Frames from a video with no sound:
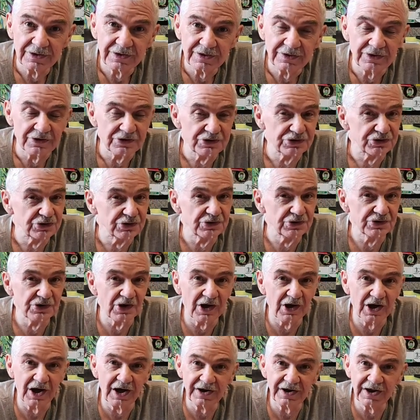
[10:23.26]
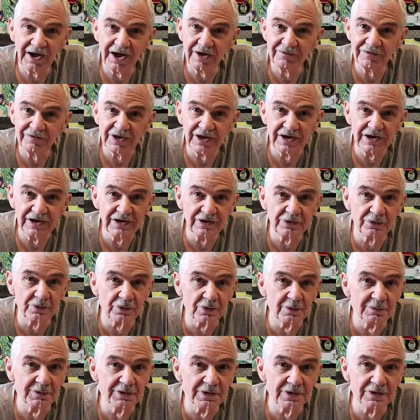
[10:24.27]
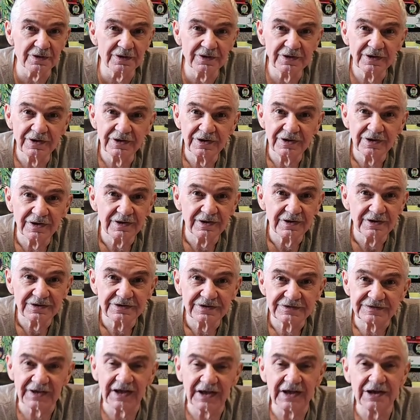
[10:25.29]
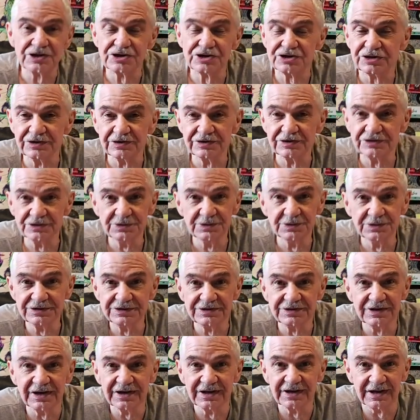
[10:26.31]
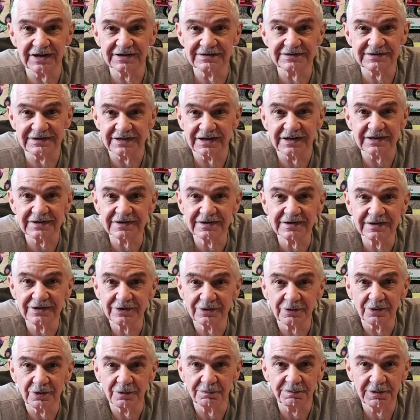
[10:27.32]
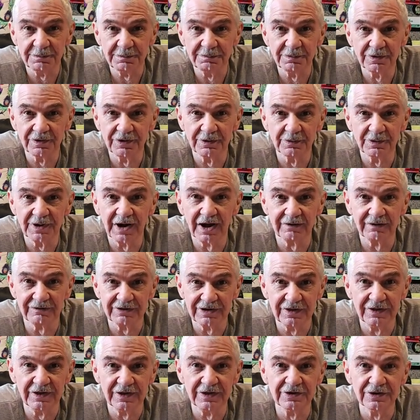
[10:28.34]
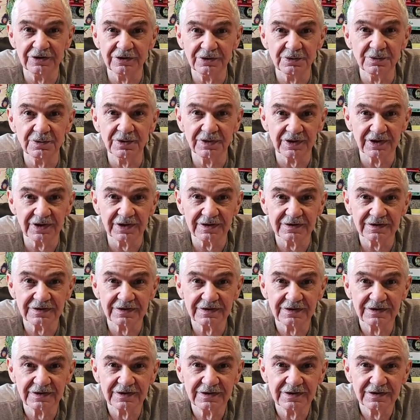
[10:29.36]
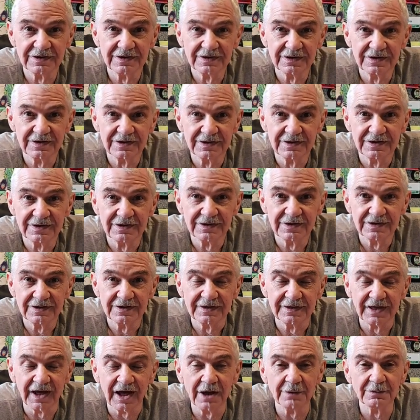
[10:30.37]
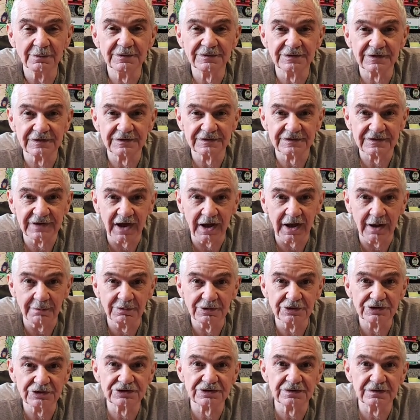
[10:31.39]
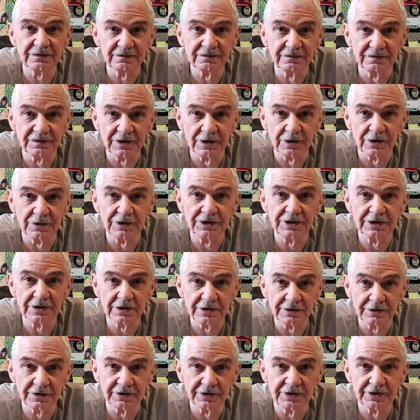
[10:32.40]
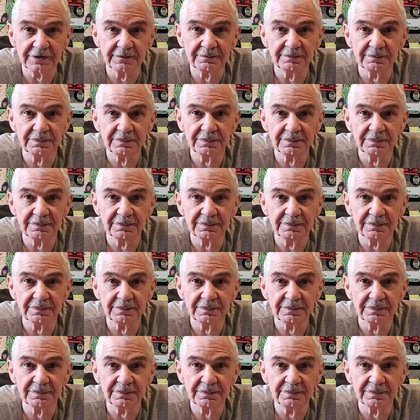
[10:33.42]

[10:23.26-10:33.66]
that should not have any criminal sanctions used against it or people that would have anything to do with it. That was established very clearly.